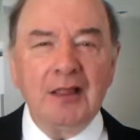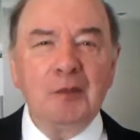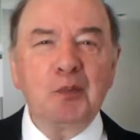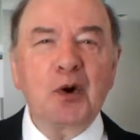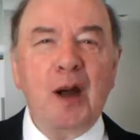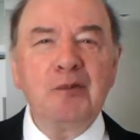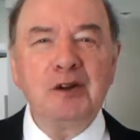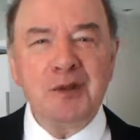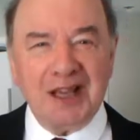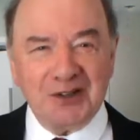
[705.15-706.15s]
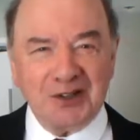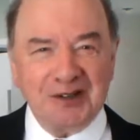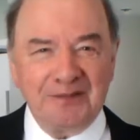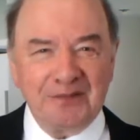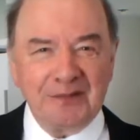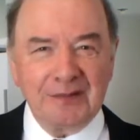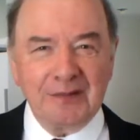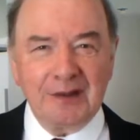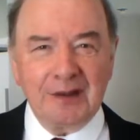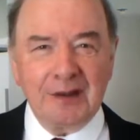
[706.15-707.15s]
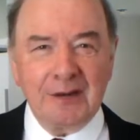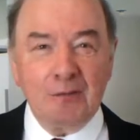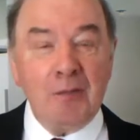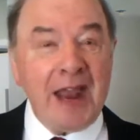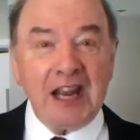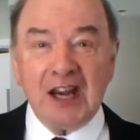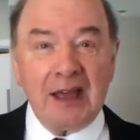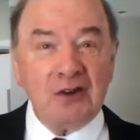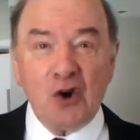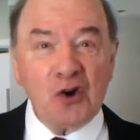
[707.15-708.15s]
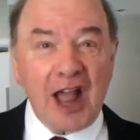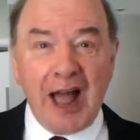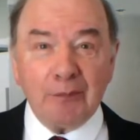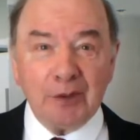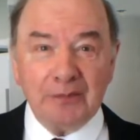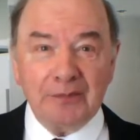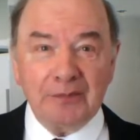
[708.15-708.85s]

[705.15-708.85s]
The problem is, many never hook up.